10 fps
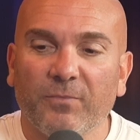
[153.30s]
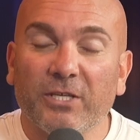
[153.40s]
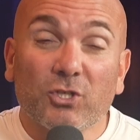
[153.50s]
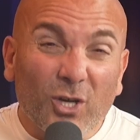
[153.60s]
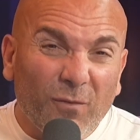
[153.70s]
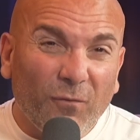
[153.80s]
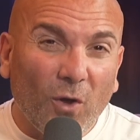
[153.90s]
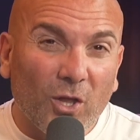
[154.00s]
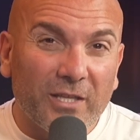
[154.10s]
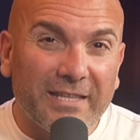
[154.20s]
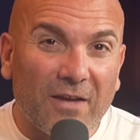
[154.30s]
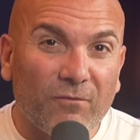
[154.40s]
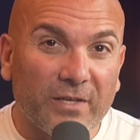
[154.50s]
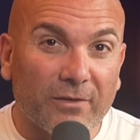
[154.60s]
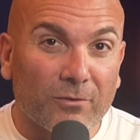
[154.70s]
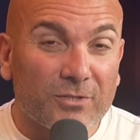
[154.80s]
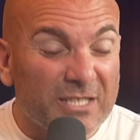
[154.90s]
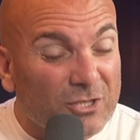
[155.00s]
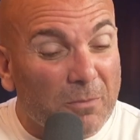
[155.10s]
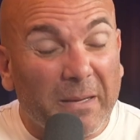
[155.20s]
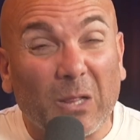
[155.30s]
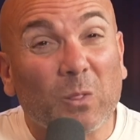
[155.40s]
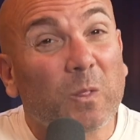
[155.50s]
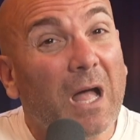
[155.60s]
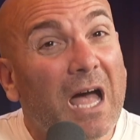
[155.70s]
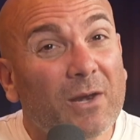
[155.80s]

it's going to fall on deaf ears. It's going to be a lot of